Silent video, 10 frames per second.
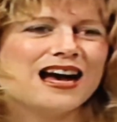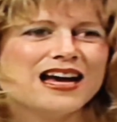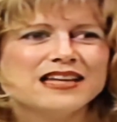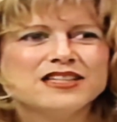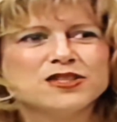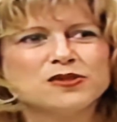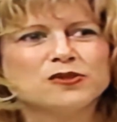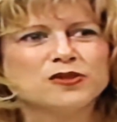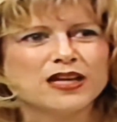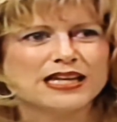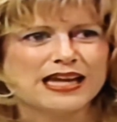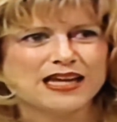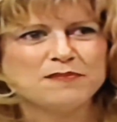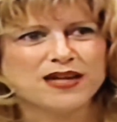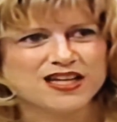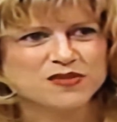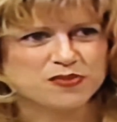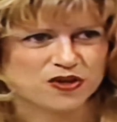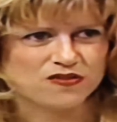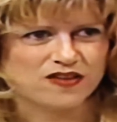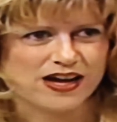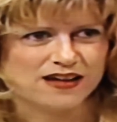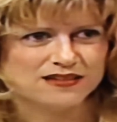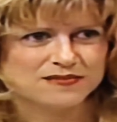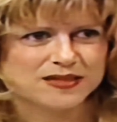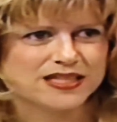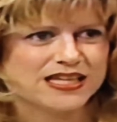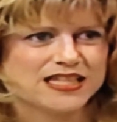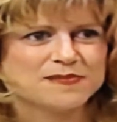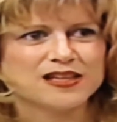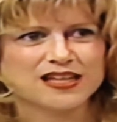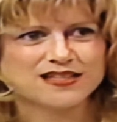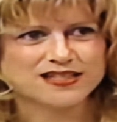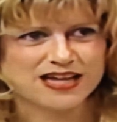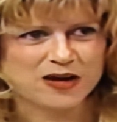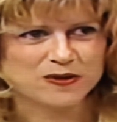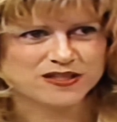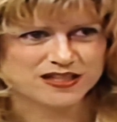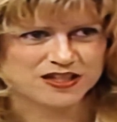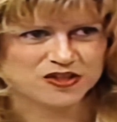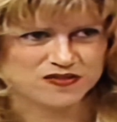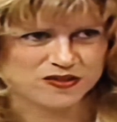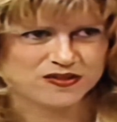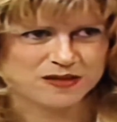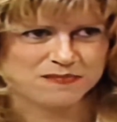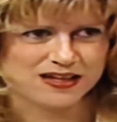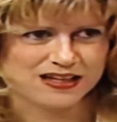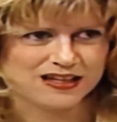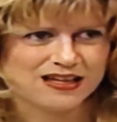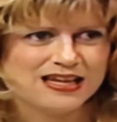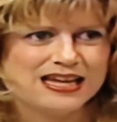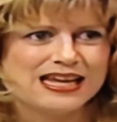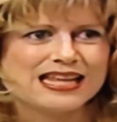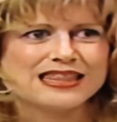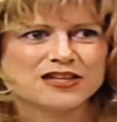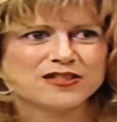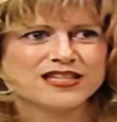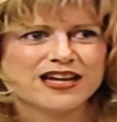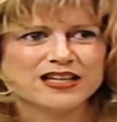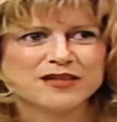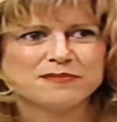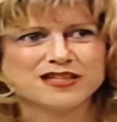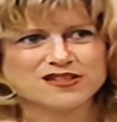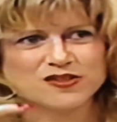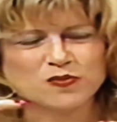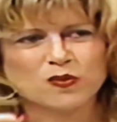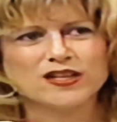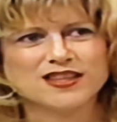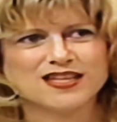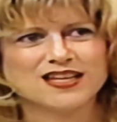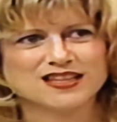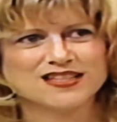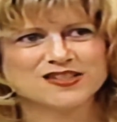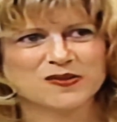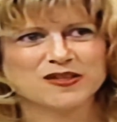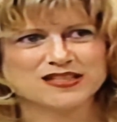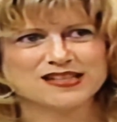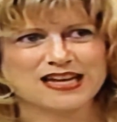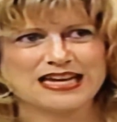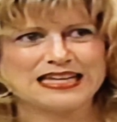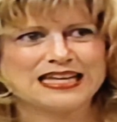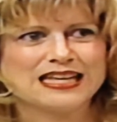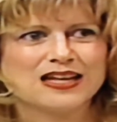I do an 8-page profile. It takes me at least an hour to interview somebody. There's not going to be just one thing that's going to say,